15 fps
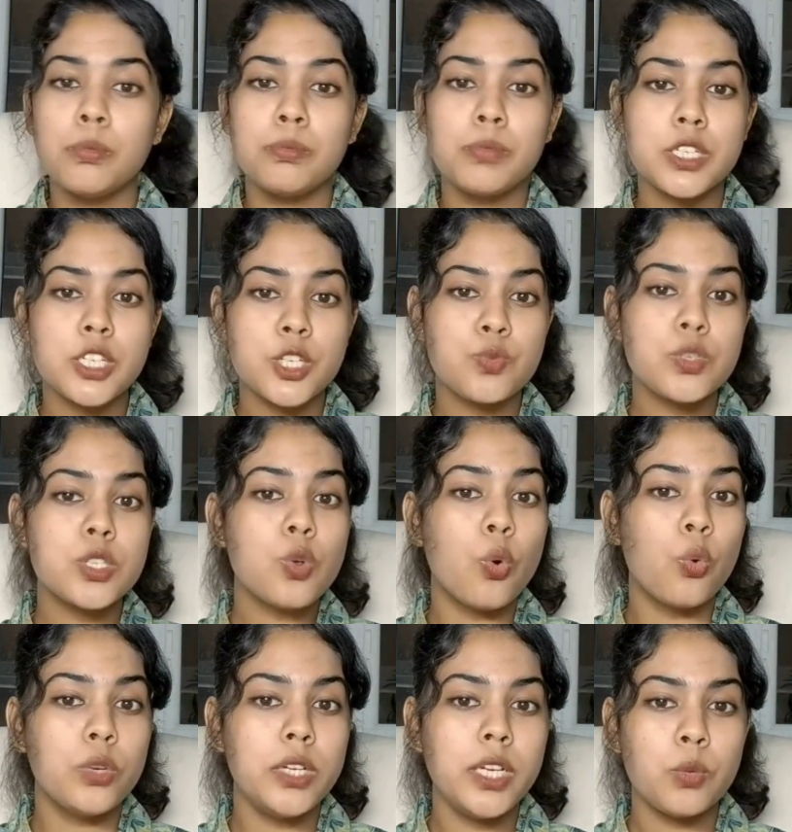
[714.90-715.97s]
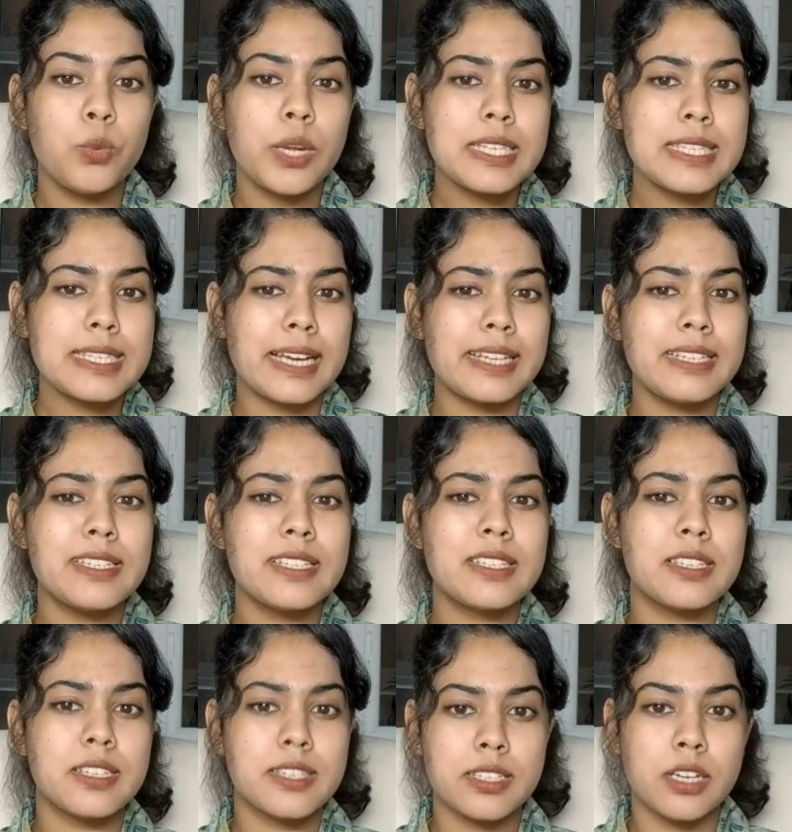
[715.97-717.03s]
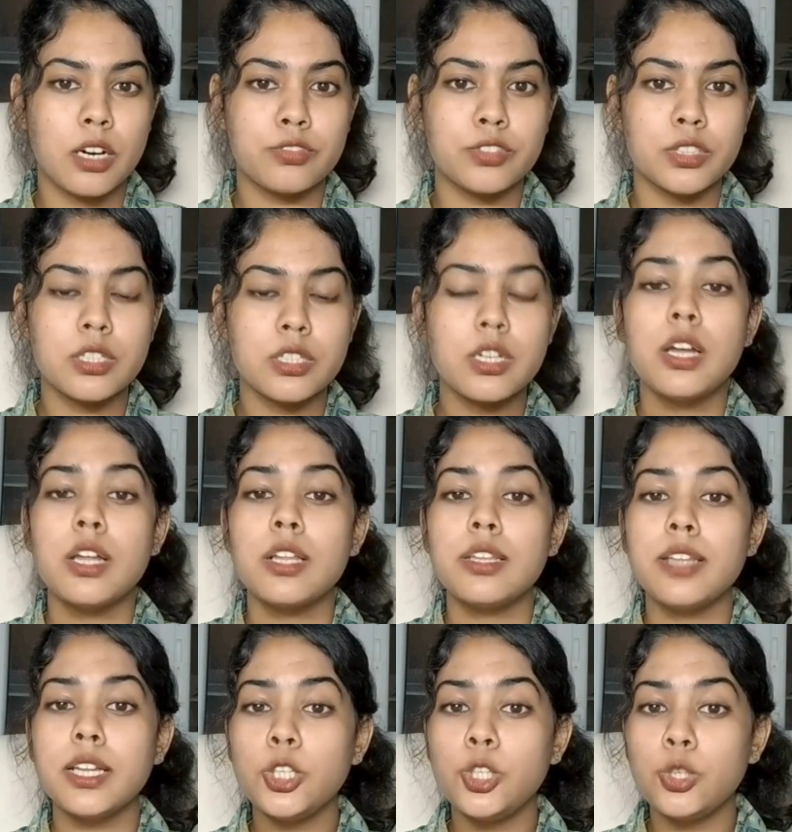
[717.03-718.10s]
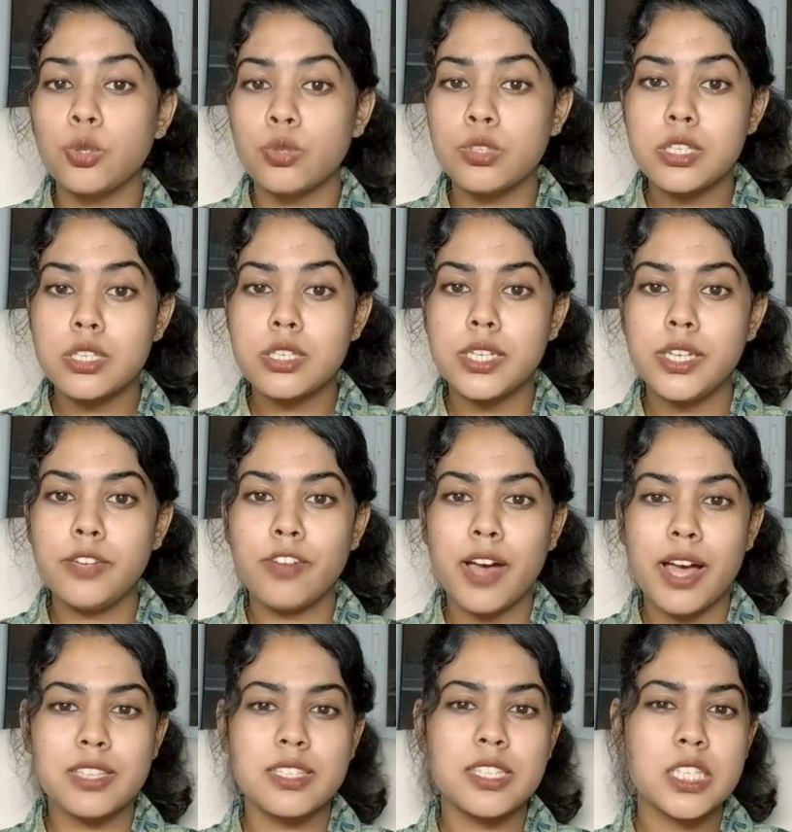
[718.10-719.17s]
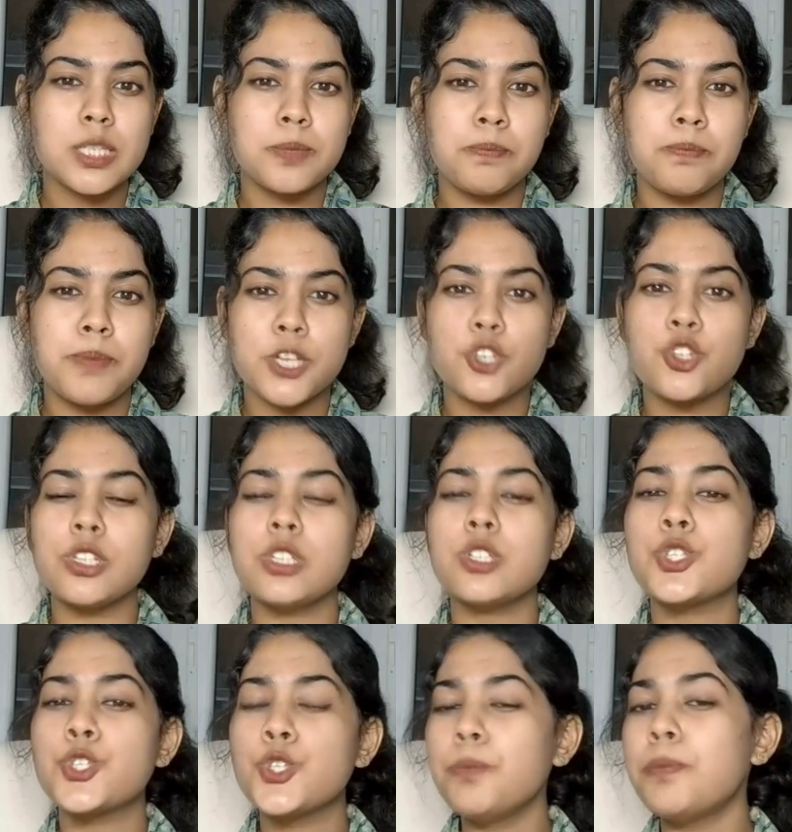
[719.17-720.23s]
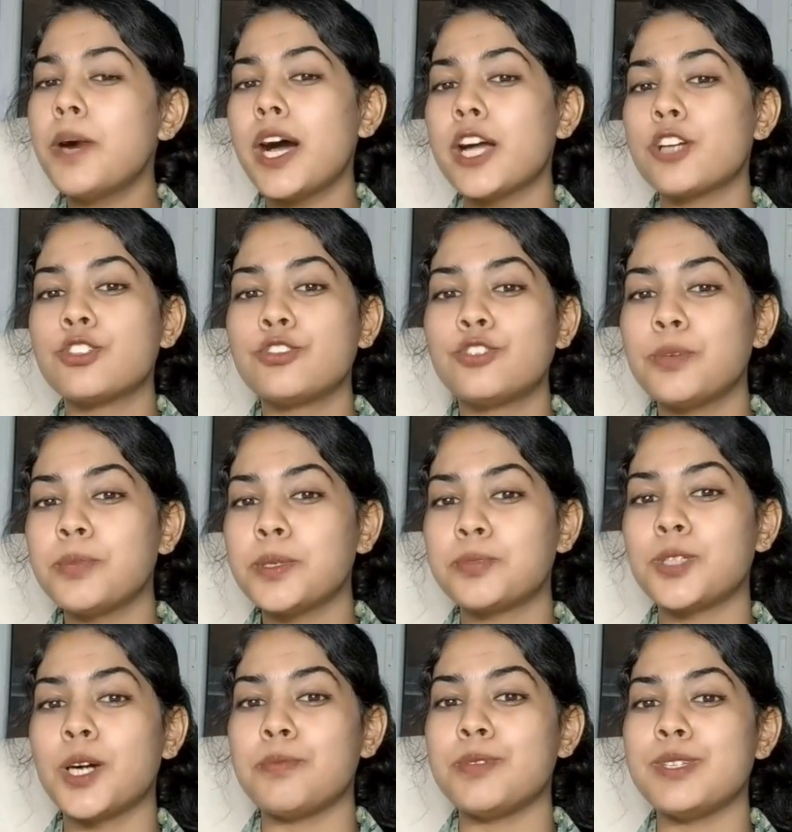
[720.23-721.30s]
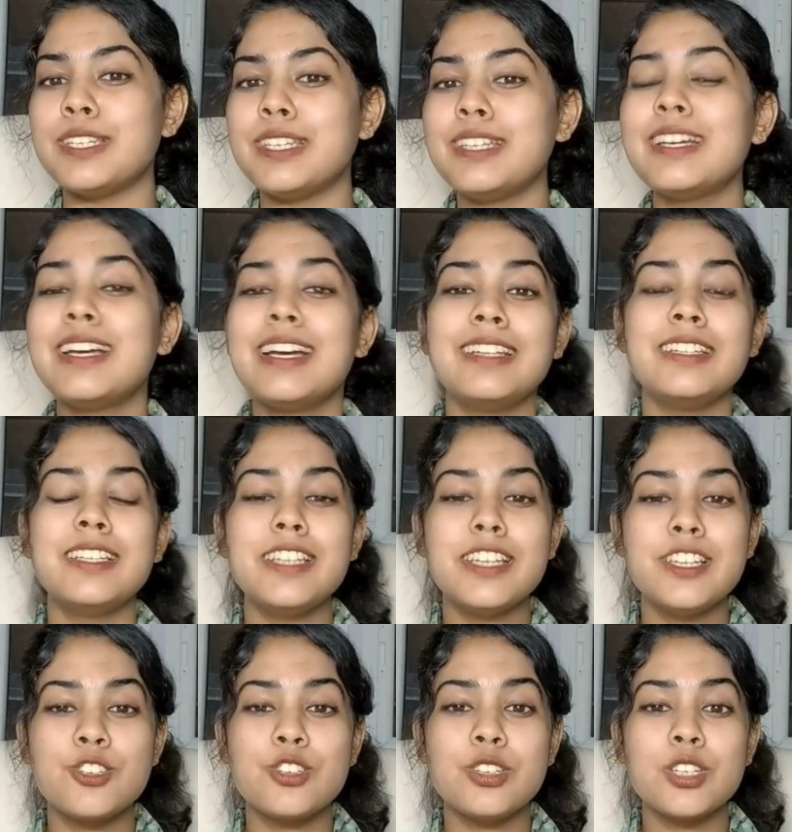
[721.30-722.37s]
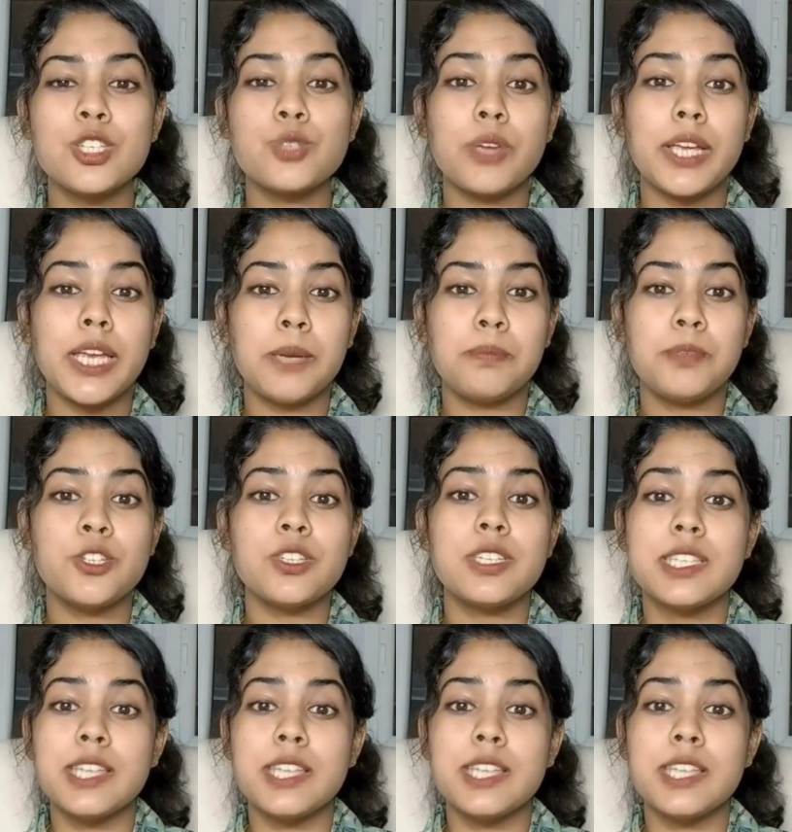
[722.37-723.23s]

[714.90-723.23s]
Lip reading: But it was only when scientists discovered that the lotus leaf has a special superhydrophobic property that engineers were able to